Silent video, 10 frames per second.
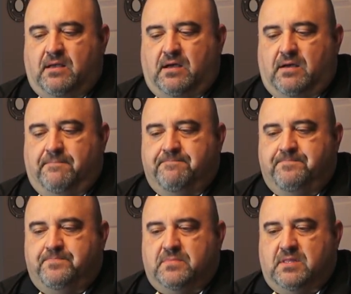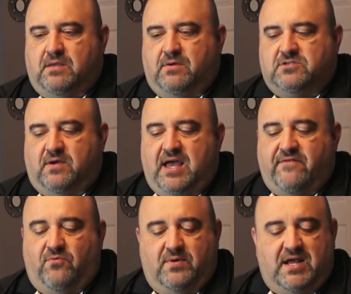Um, so I
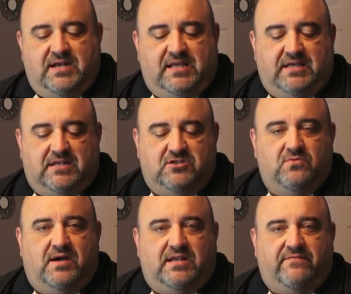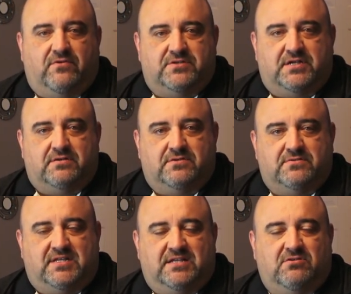have a one I D and a two I D version here, so
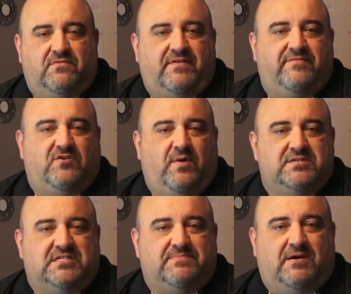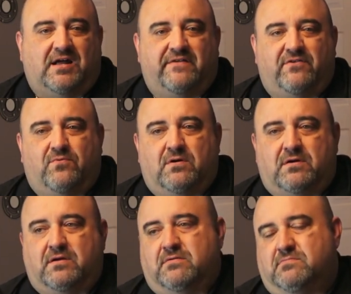stay tuned. If you have any questions about how they
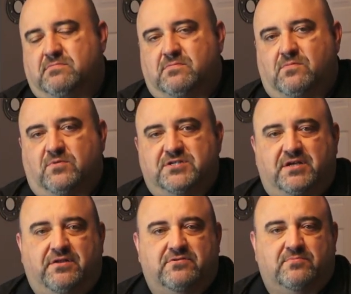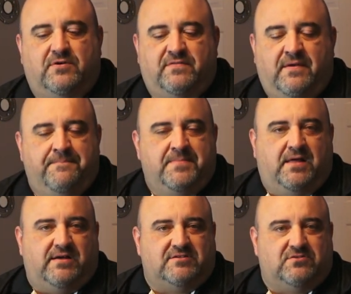work, what you can use them with,
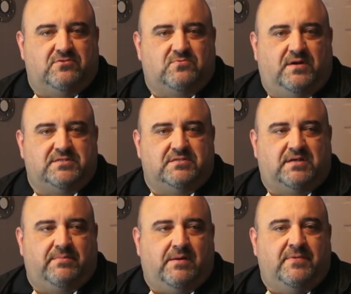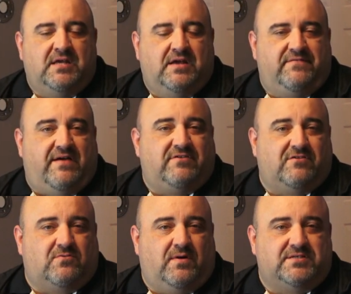I'll answer those questions coming up. If you have any
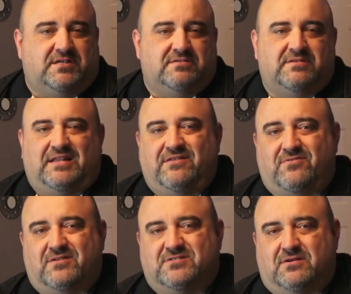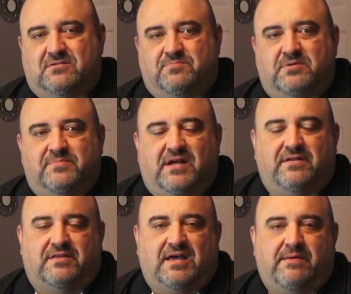other questions, any other concerns, put them down
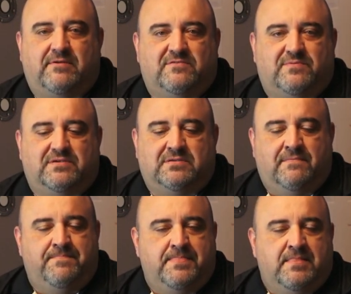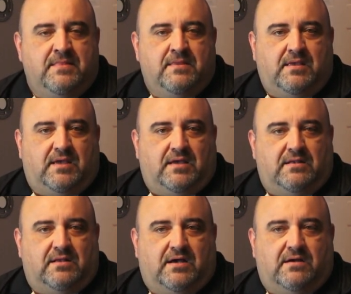in the comments, please.
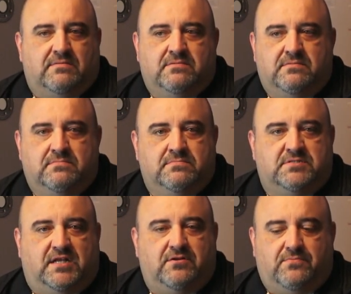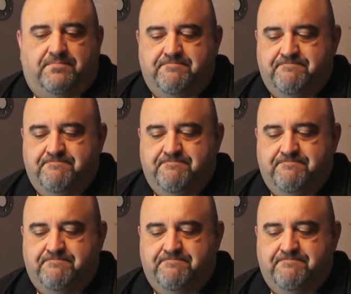And uh, stay tuned.